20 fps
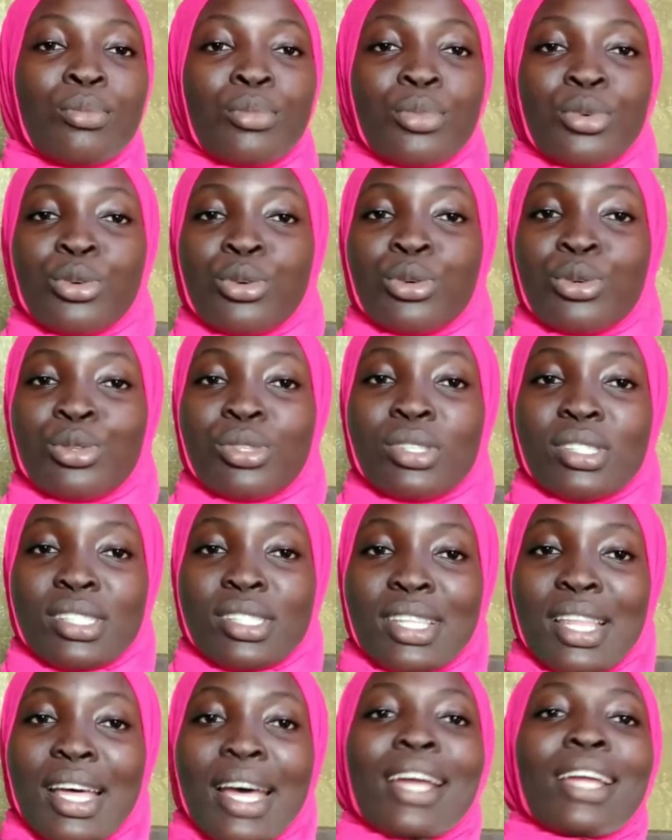bowl
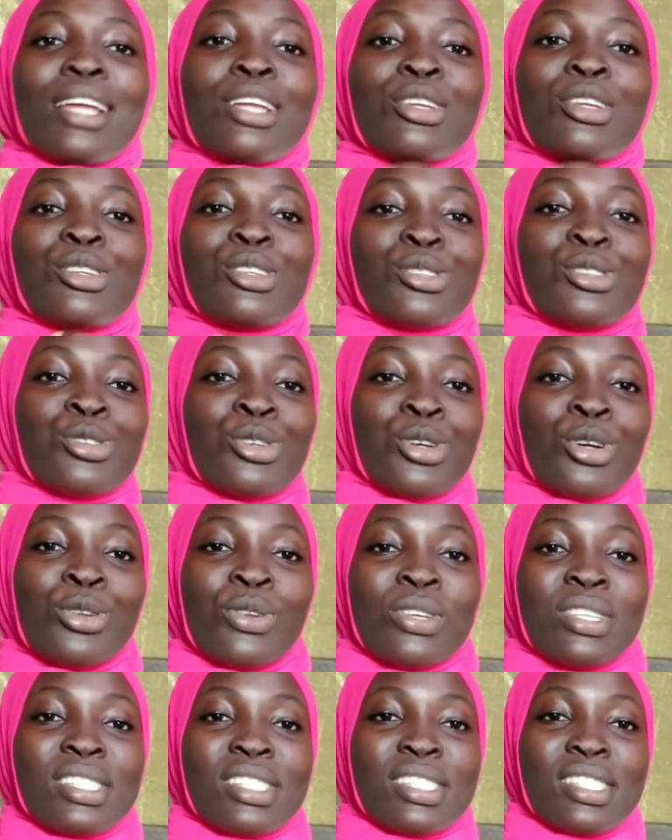style you
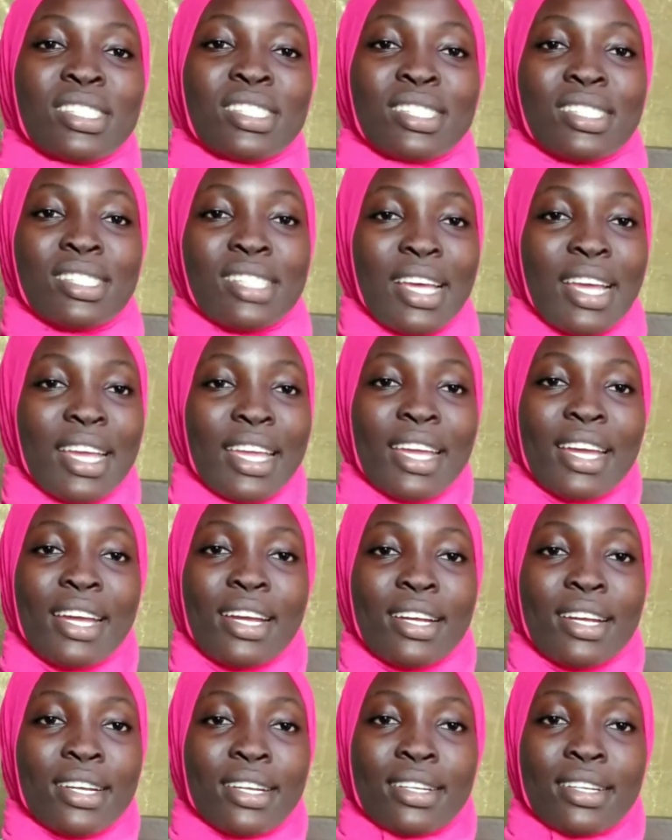always
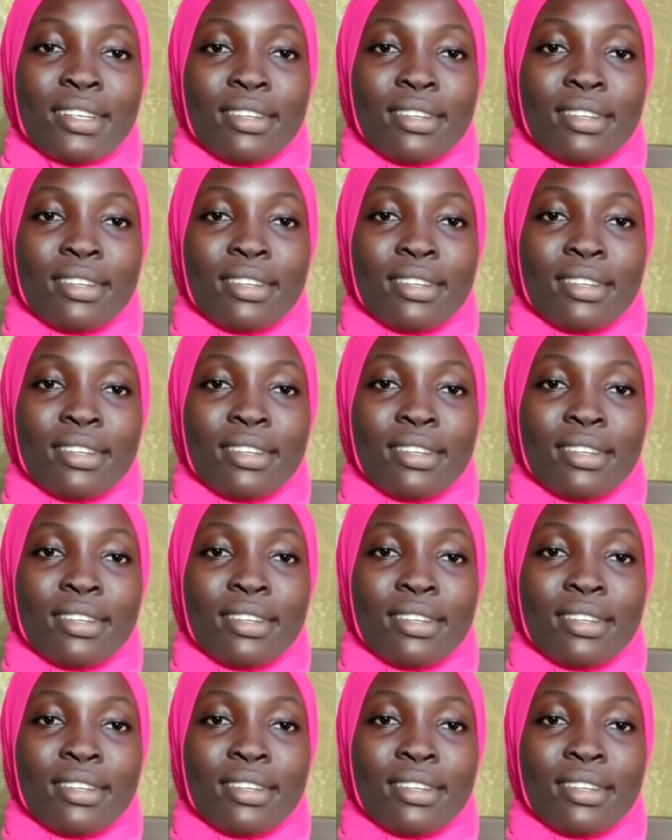desire.